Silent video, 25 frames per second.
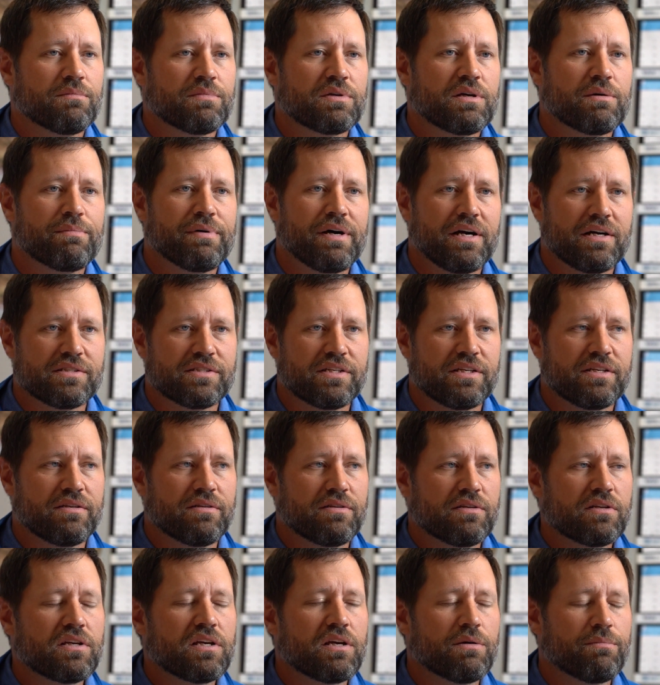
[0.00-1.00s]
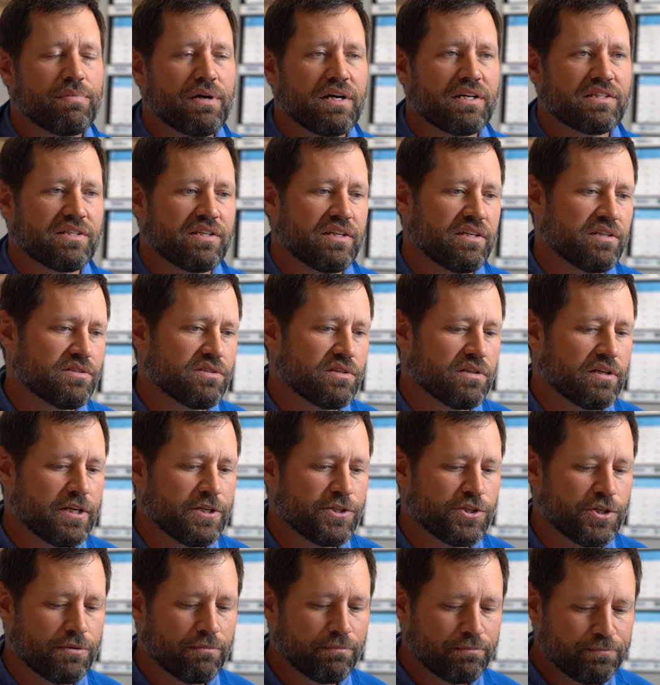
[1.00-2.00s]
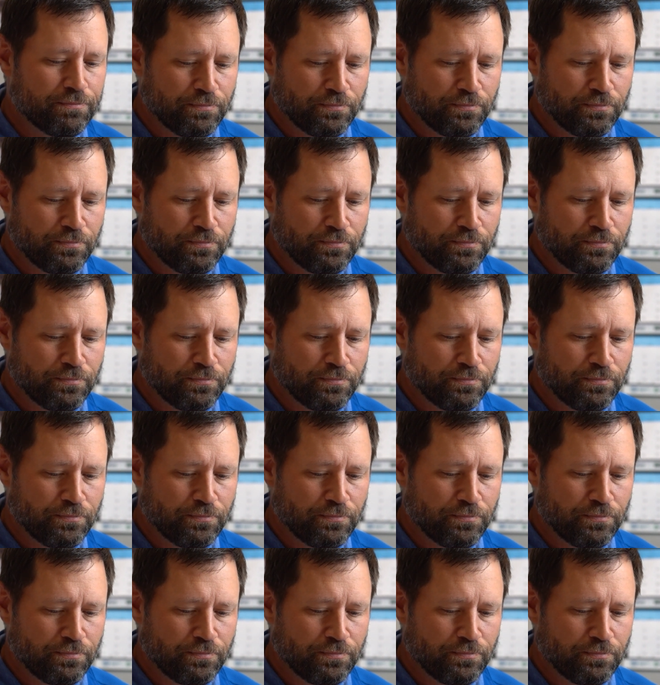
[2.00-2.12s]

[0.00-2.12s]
composite installation.